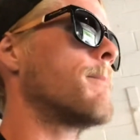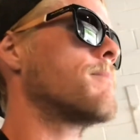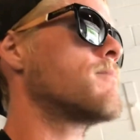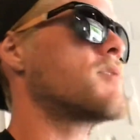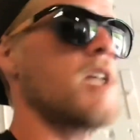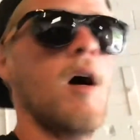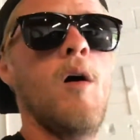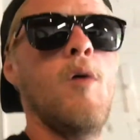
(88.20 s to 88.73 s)

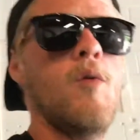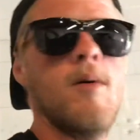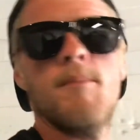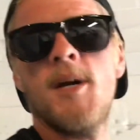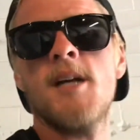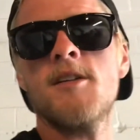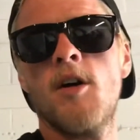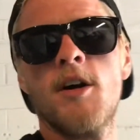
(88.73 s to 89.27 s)
So,
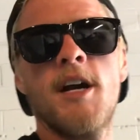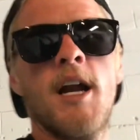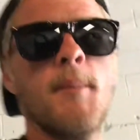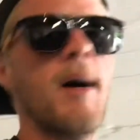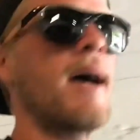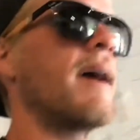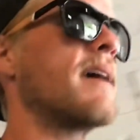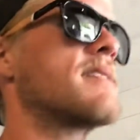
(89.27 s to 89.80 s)
not talking out of
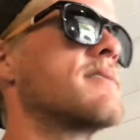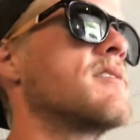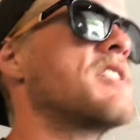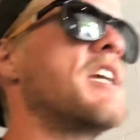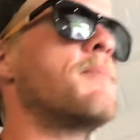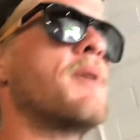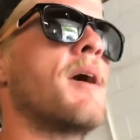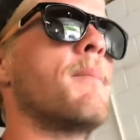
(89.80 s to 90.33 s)
my ass. Just
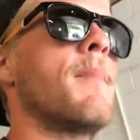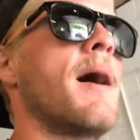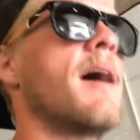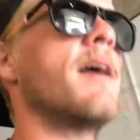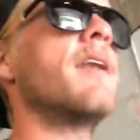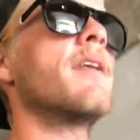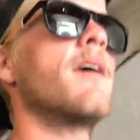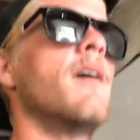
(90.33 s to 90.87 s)
keep that in
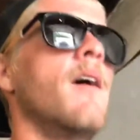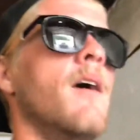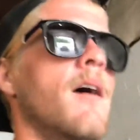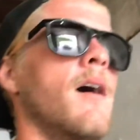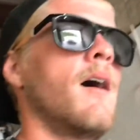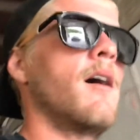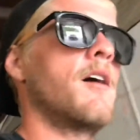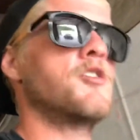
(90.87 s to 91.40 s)
mind.
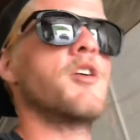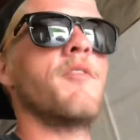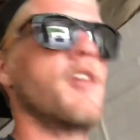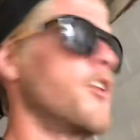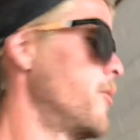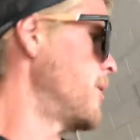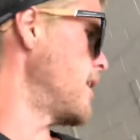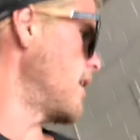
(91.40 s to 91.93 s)
Driven a
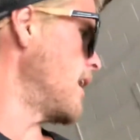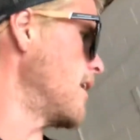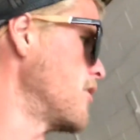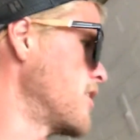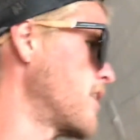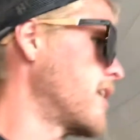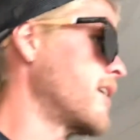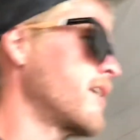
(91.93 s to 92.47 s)
little bit of
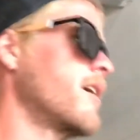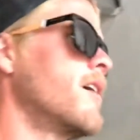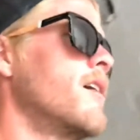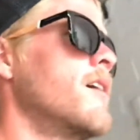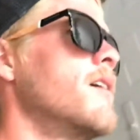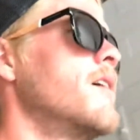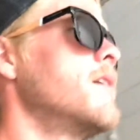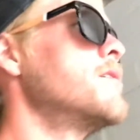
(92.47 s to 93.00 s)
everything.
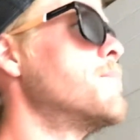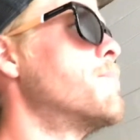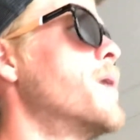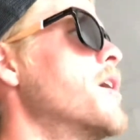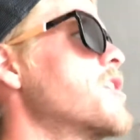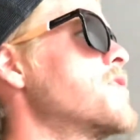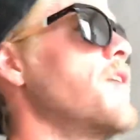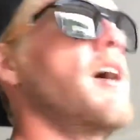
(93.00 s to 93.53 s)

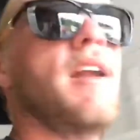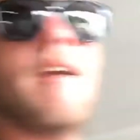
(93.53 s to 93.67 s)
Bugs flying